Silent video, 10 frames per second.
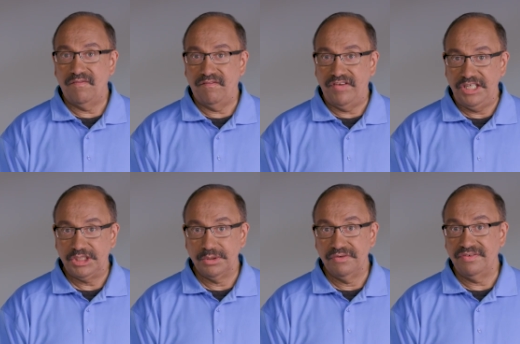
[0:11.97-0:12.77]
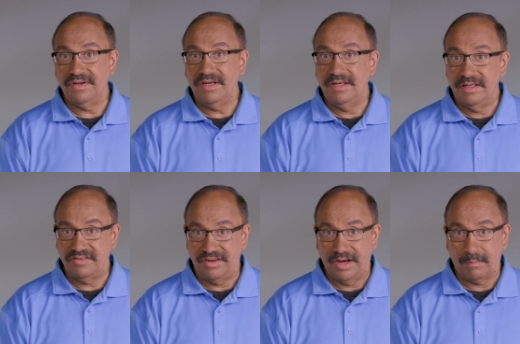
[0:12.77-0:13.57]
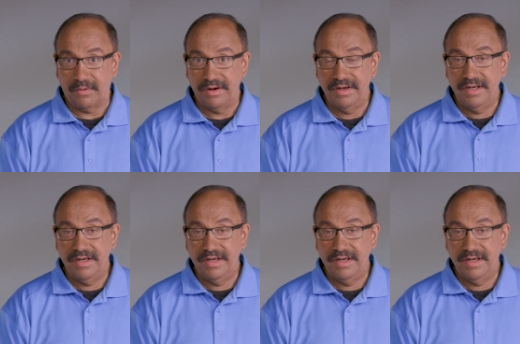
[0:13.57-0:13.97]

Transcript: features in this camera